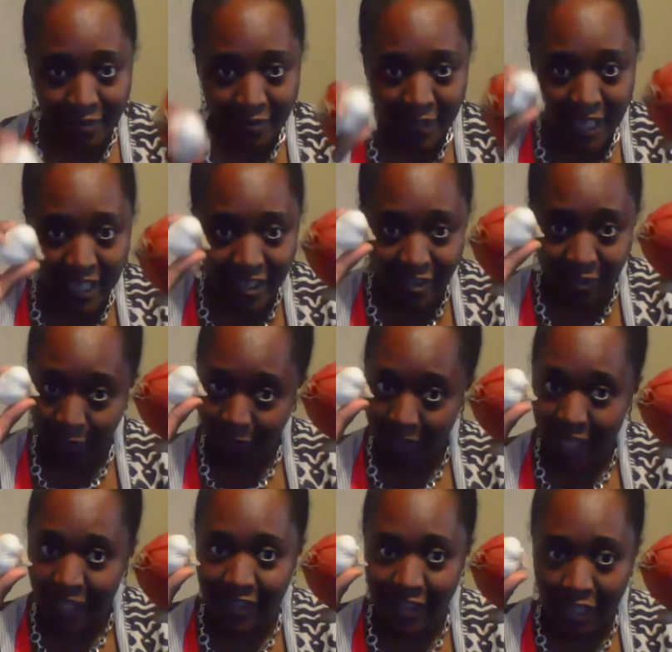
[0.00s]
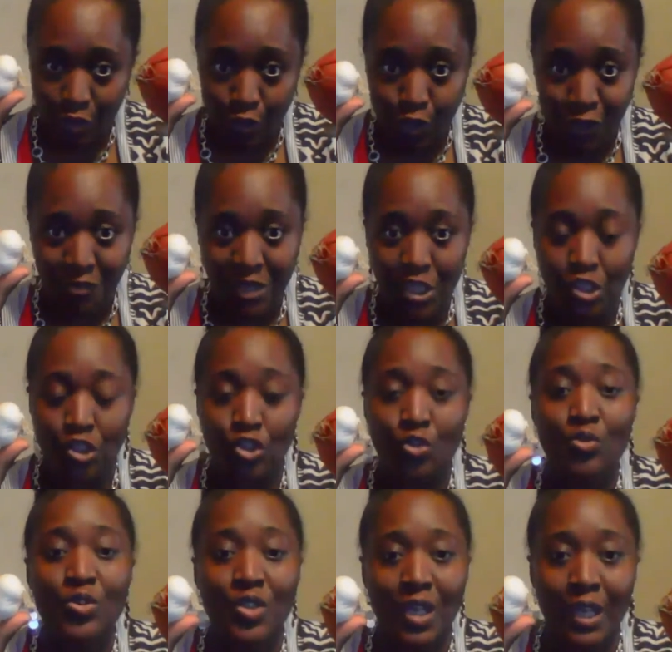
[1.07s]
these are things that you should be
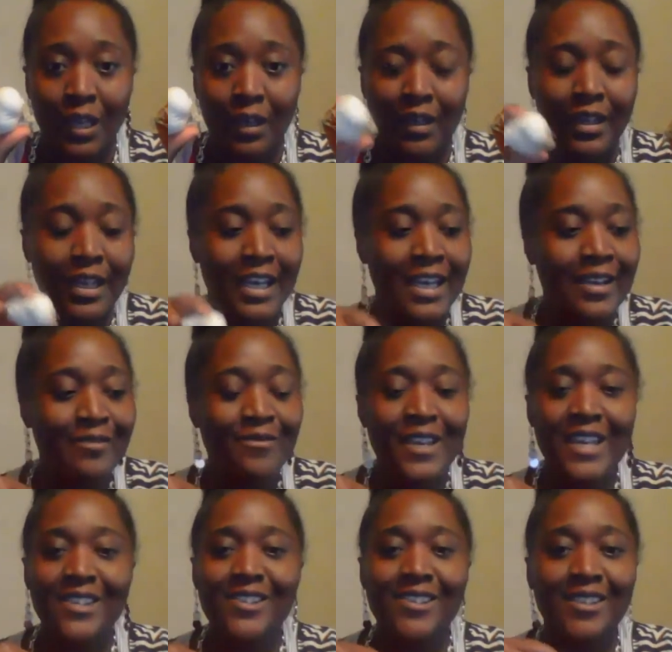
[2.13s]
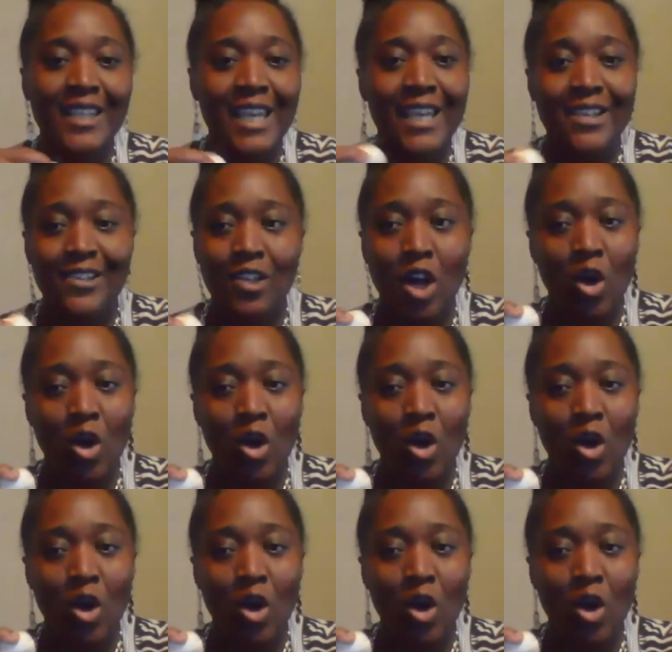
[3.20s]
juicing these things